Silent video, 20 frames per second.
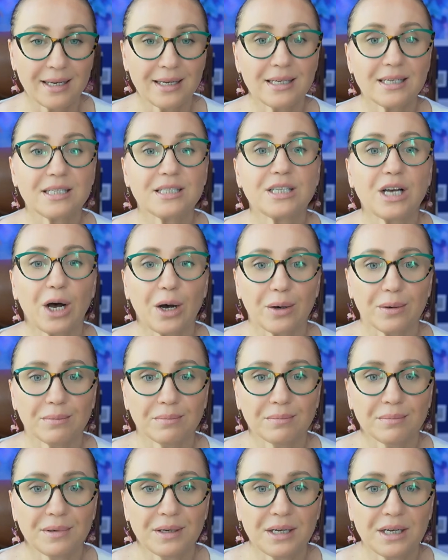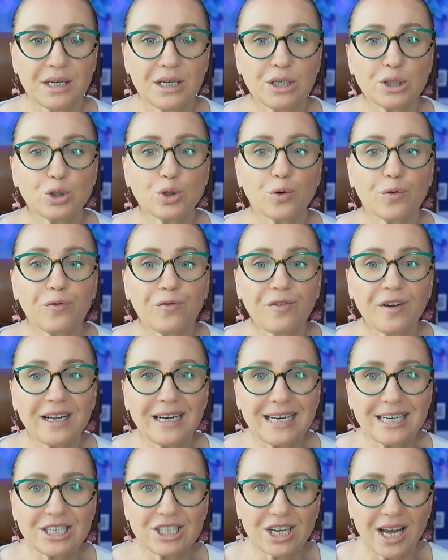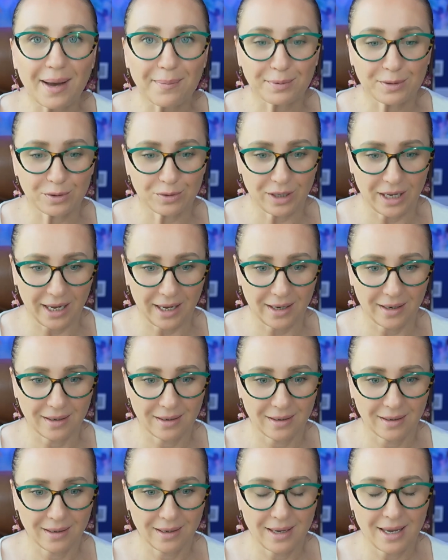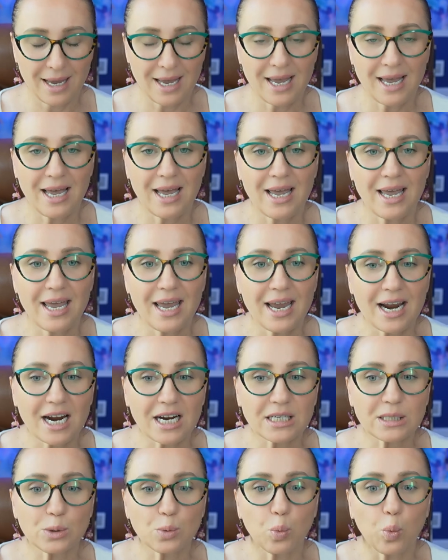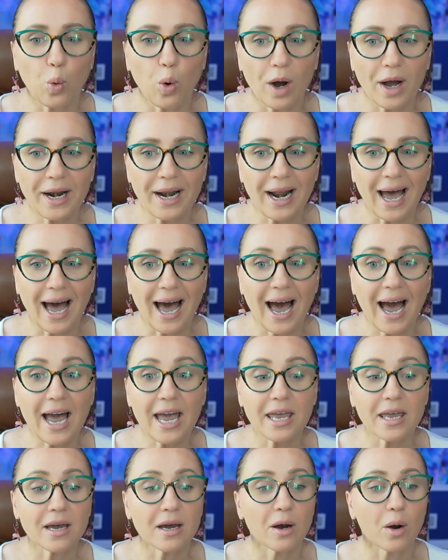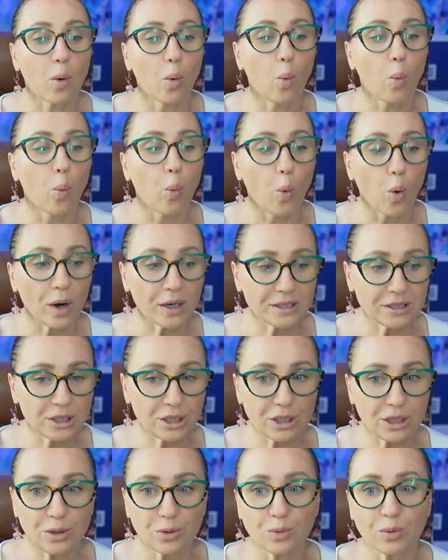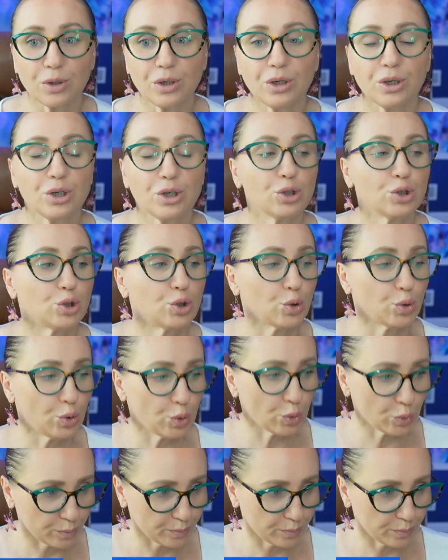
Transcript: So to finish up today, here is what I want you to do.